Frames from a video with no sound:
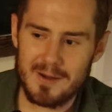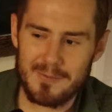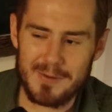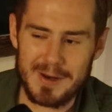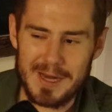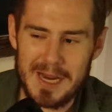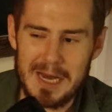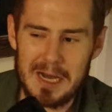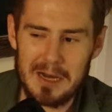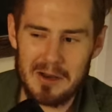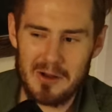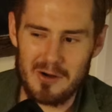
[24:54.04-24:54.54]
that
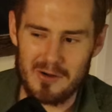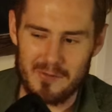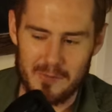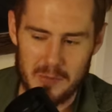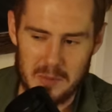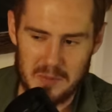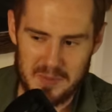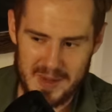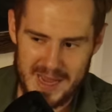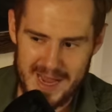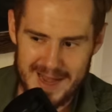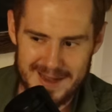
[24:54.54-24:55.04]
we need to learn
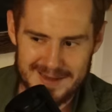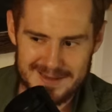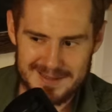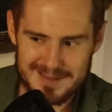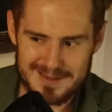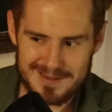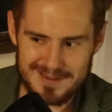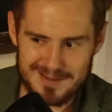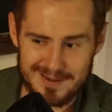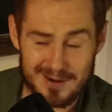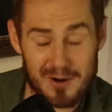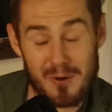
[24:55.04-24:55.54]
from the
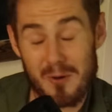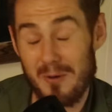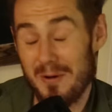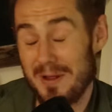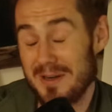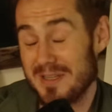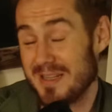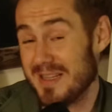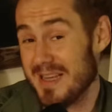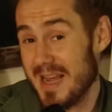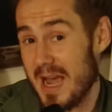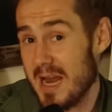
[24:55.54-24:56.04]
past,
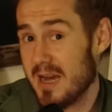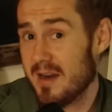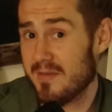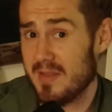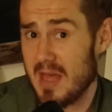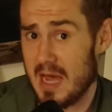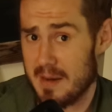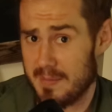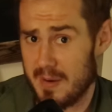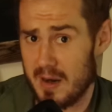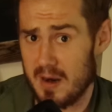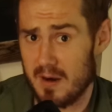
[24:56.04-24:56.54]
according to the end
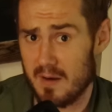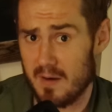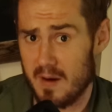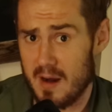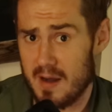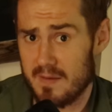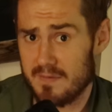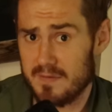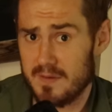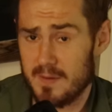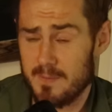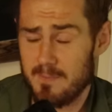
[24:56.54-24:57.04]
of that
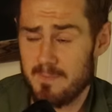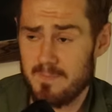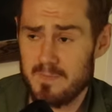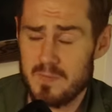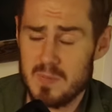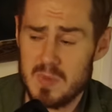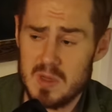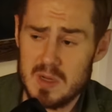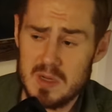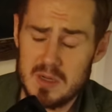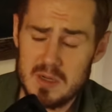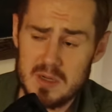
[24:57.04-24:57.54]
paragraph,
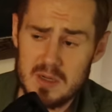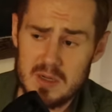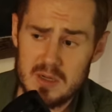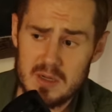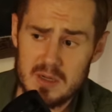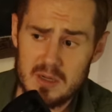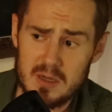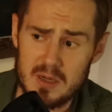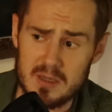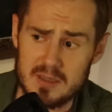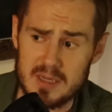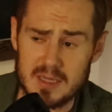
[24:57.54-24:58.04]

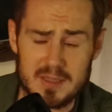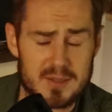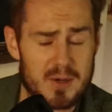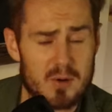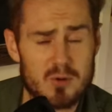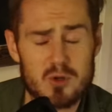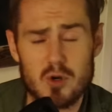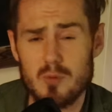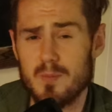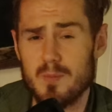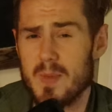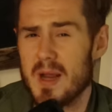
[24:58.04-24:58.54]
is that
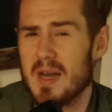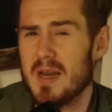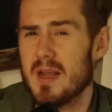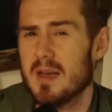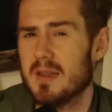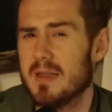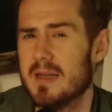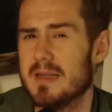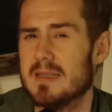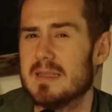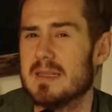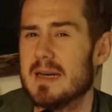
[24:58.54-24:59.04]
social media
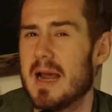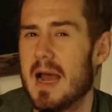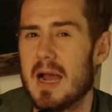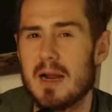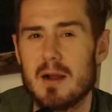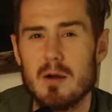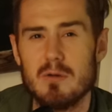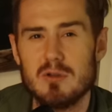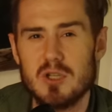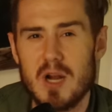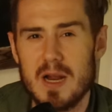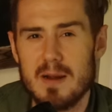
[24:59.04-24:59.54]
leads to
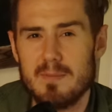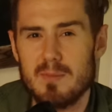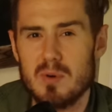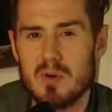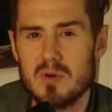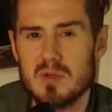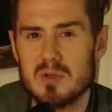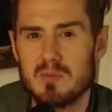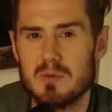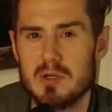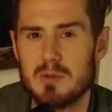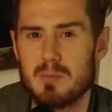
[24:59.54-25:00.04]
echo
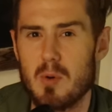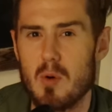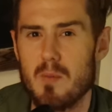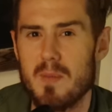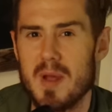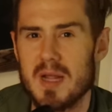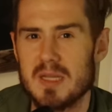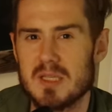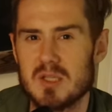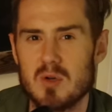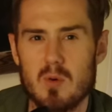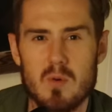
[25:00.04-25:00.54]
chambers, which
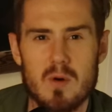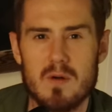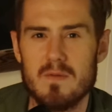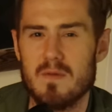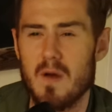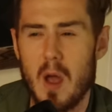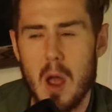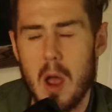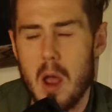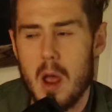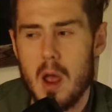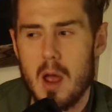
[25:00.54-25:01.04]
permit sort
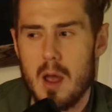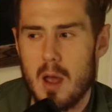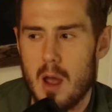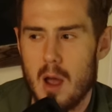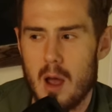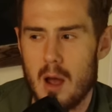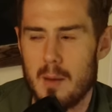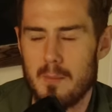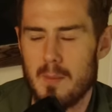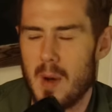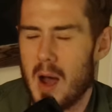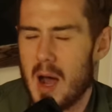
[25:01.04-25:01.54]
of
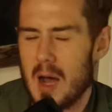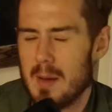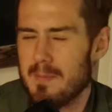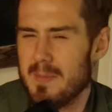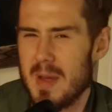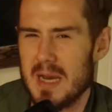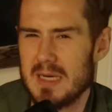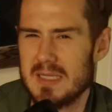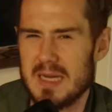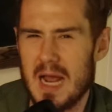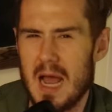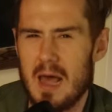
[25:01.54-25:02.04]
a mob
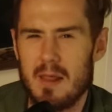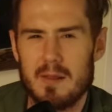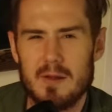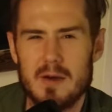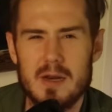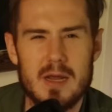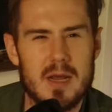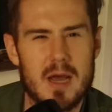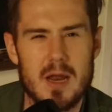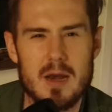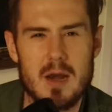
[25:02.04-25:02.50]
mentality